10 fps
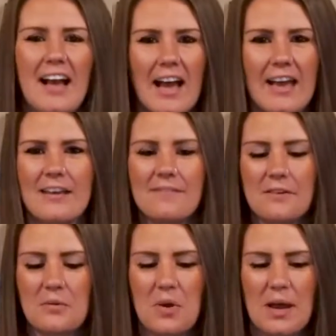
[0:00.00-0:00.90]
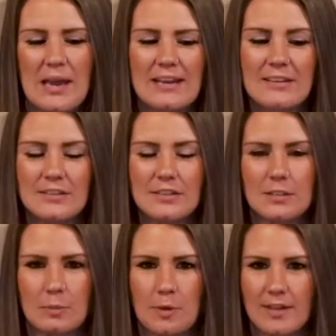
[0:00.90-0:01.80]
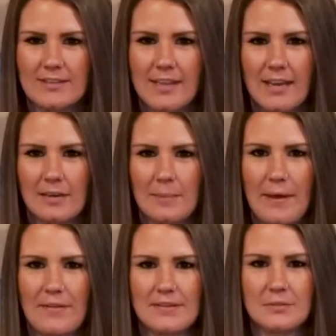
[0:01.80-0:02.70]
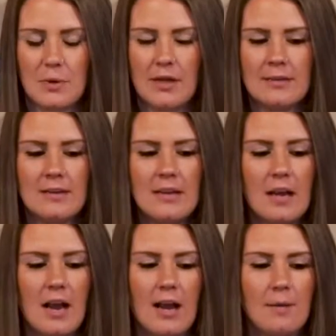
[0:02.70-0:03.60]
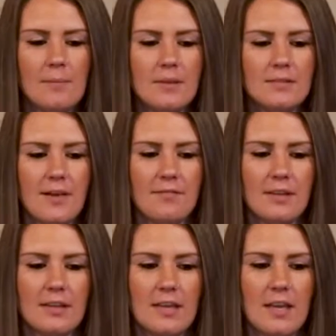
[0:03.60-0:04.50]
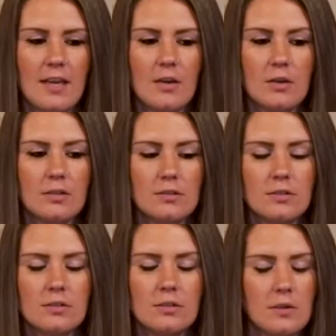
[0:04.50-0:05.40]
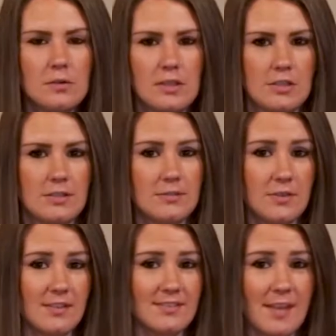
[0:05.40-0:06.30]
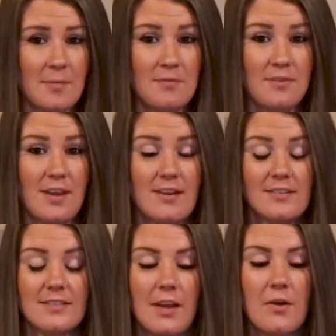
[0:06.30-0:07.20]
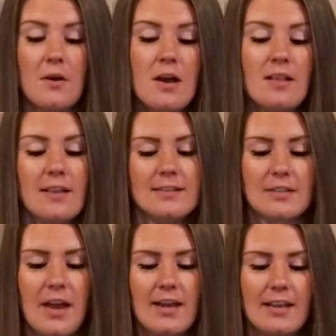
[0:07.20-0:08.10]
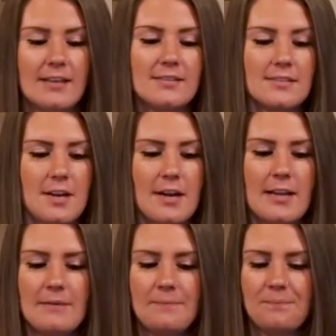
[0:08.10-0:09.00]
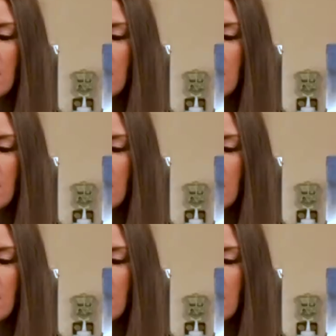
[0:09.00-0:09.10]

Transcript: Hi everyone, super excited about this one. Definitely so delicious for this time of year. So let's go ahead and get started.